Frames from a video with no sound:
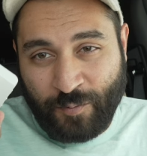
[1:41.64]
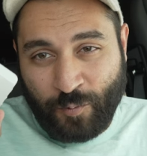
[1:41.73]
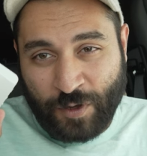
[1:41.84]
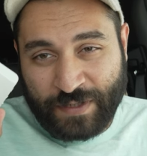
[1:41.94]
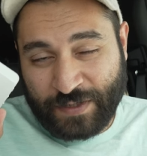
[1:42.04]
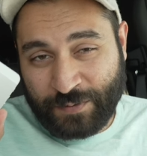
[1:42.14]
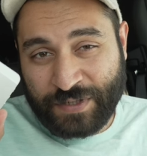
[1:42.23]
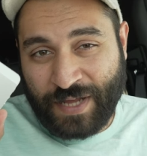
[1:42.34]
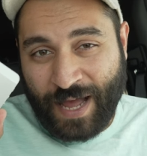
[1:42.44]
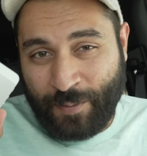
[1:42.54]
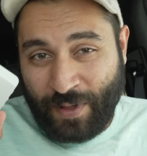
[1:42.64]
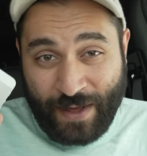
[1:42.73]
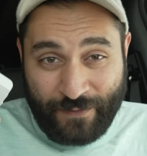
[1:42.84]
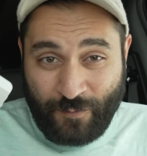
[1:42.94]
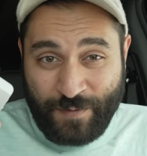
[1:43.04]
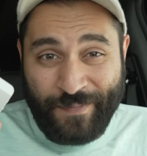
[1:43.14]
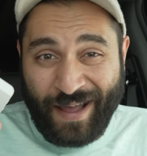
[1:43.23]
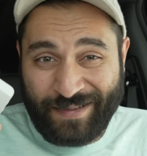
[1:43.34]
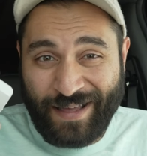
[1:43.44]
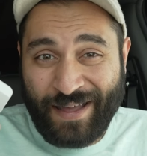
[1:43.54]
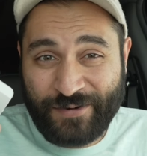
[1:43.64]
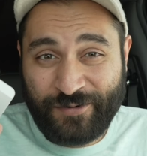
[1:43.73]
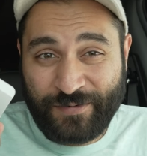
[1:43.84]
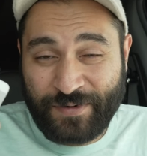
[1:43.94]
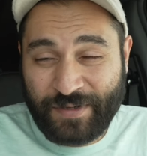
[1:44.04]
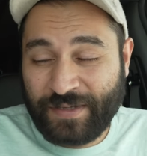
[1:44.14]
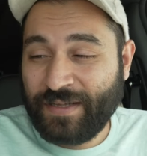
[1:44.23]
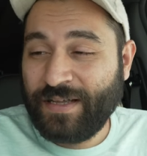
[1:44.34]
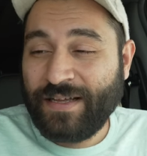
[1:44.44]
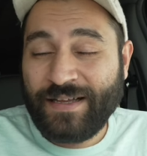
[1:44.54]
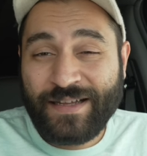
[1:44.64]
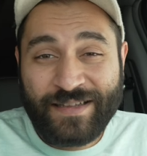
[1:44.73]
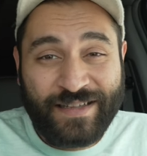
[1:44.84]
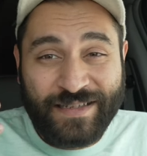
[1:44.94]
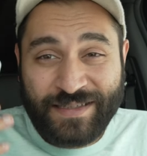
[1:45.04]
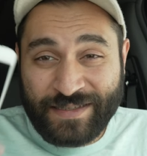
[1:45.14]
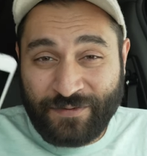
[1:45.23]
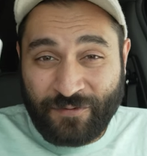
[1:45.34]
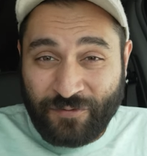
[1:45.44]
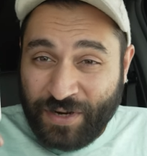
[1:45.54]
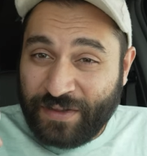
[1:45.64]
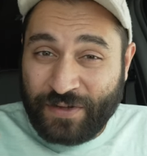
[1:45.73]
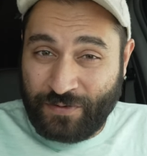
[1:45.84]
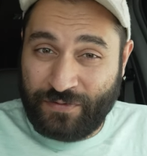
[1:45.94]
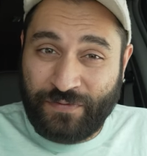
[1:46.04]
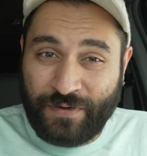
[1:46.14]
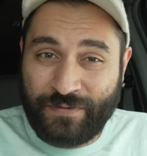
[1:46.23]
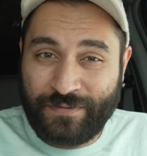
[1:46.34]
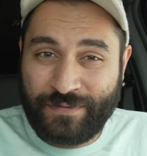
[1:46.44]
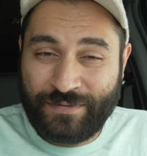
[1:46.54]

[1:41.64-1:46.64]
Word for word: once I switched to Apple, I haven't went back to Android really. This is a really old phone,